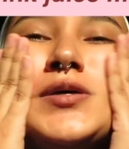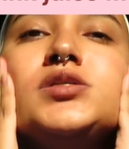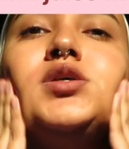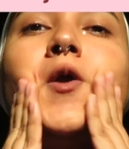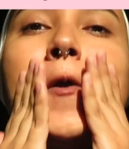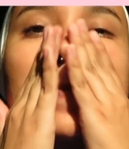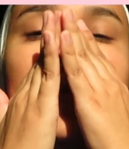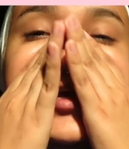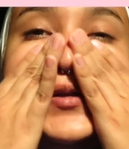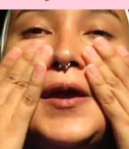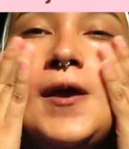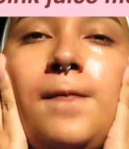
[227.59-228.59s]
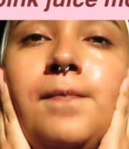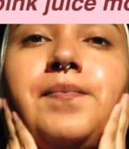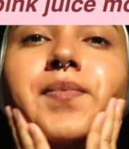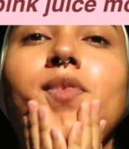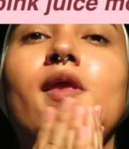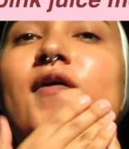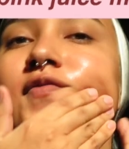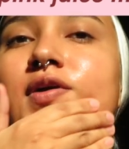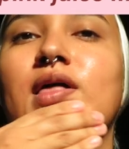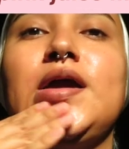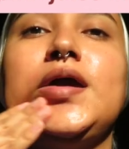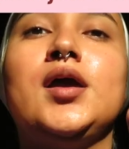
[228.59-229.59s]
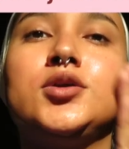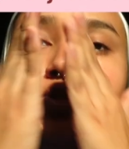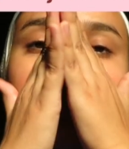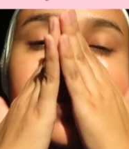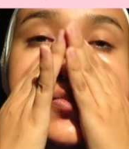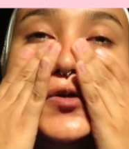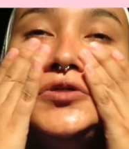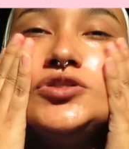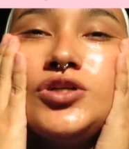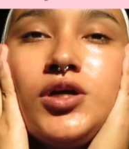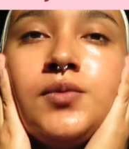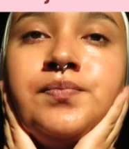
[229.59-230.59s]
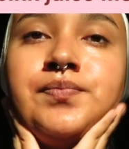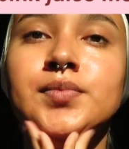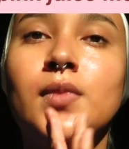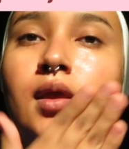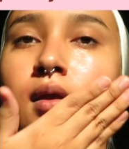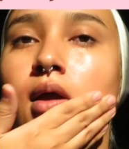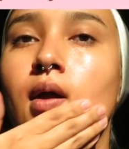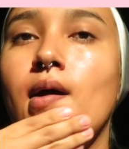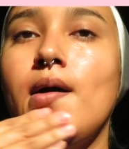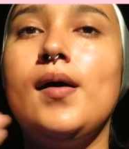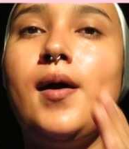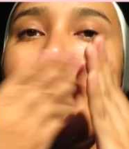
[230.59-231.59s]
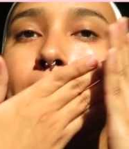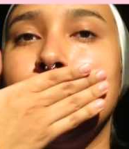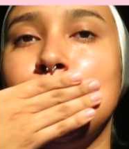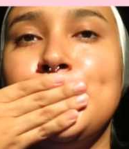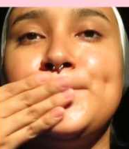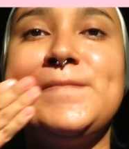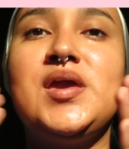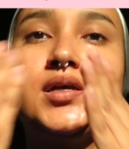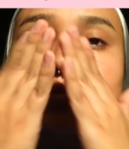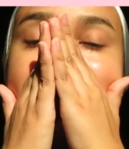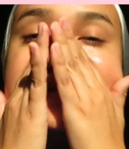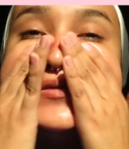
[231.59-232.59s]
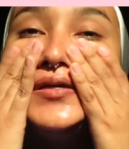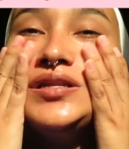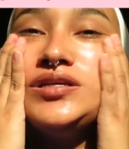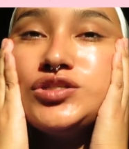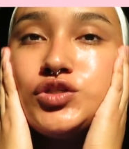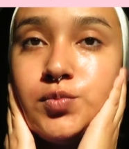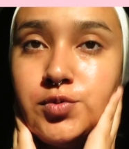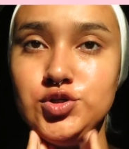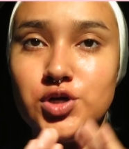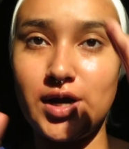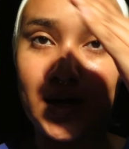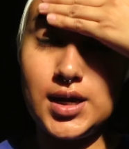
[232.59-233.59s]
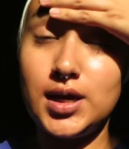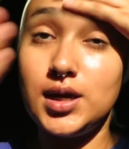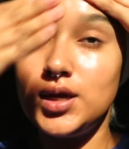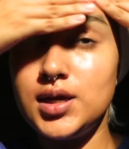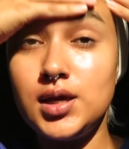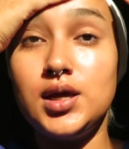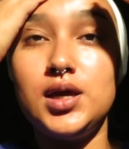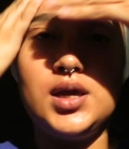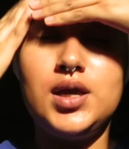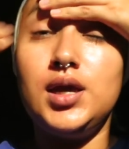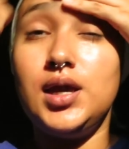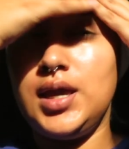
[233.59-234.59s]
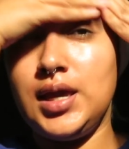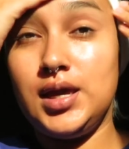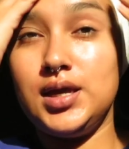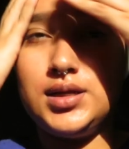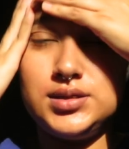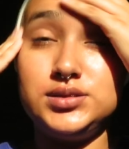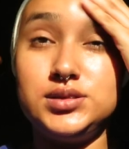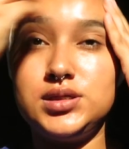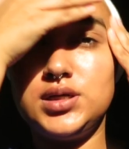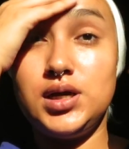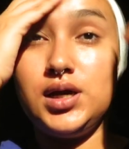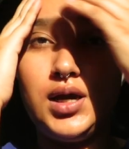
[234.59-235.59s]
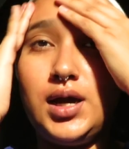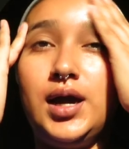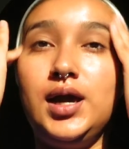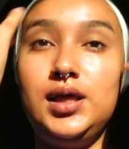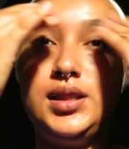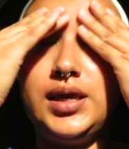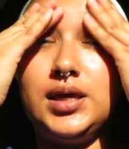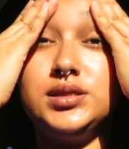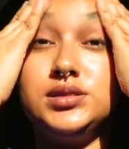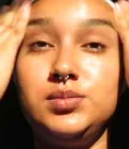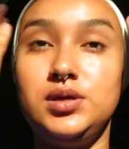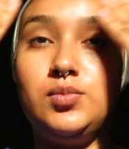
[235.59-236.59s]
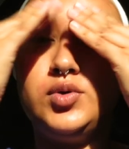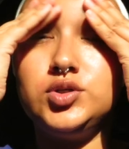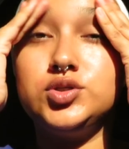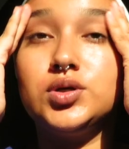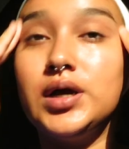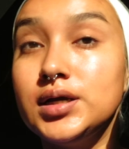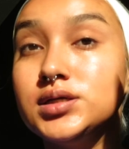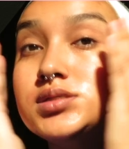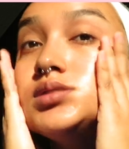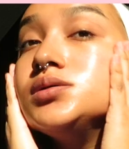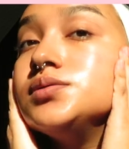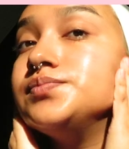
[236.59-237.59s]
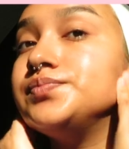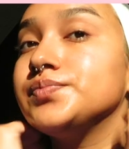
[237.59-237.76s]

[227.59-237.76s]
a serum today for like extra moisture, um, because my skin is super dry and I like it to be moisturized.